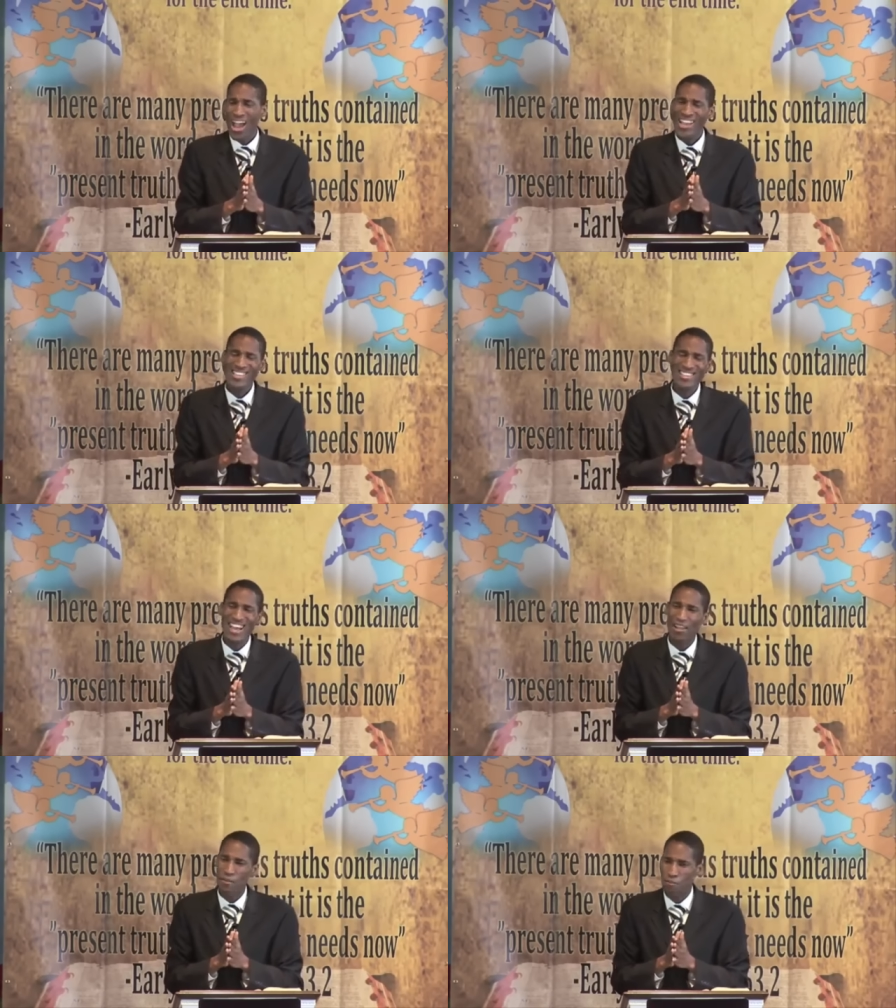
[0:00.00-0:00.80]
Isn't
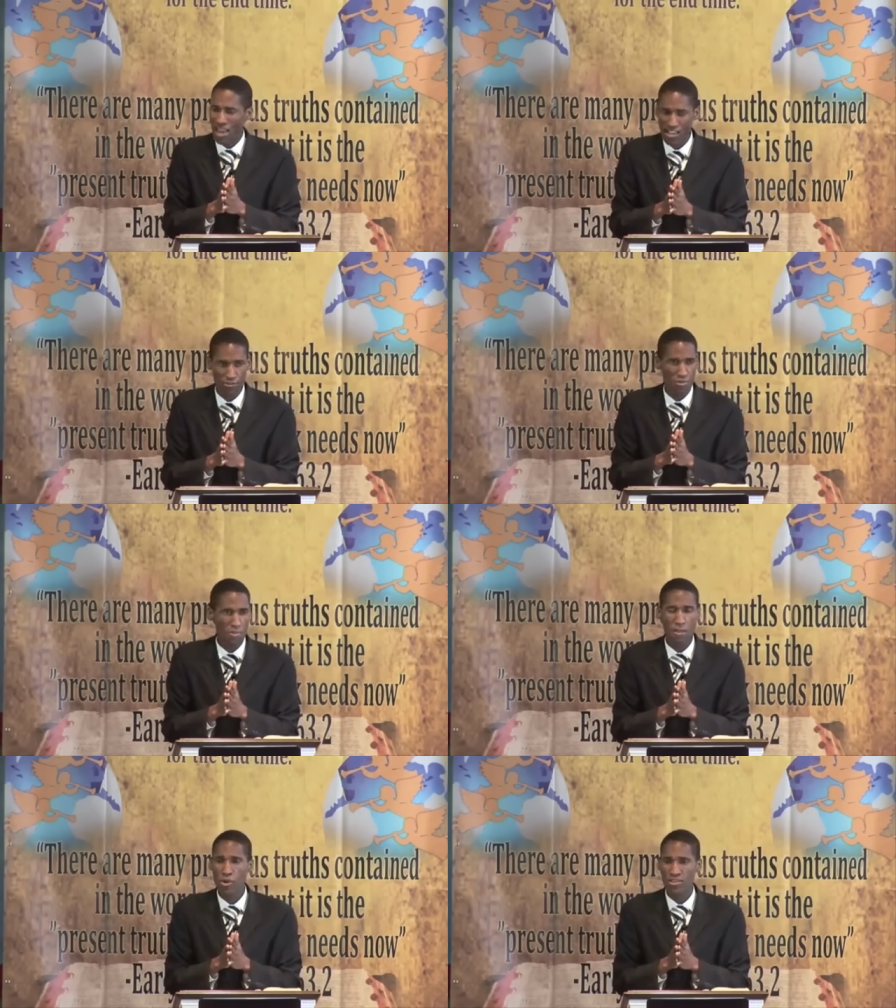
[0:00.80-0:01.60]
that blasphemy,
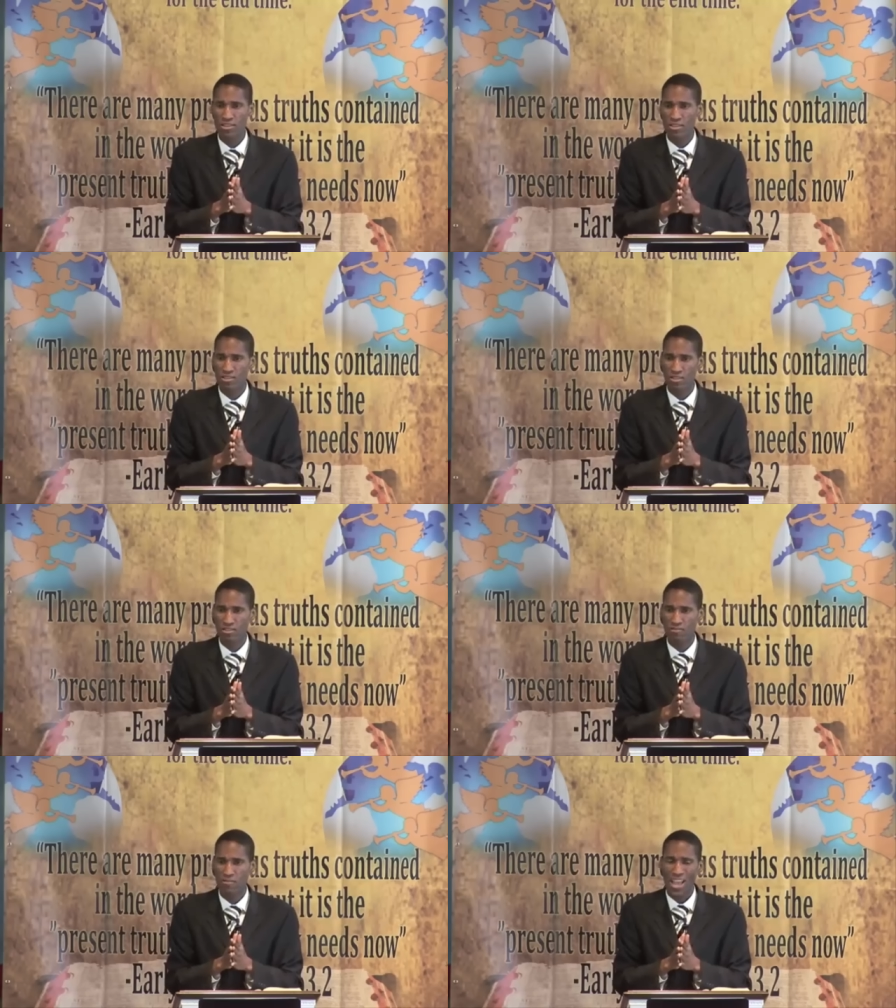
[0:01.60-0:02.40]
my brothers and sisters?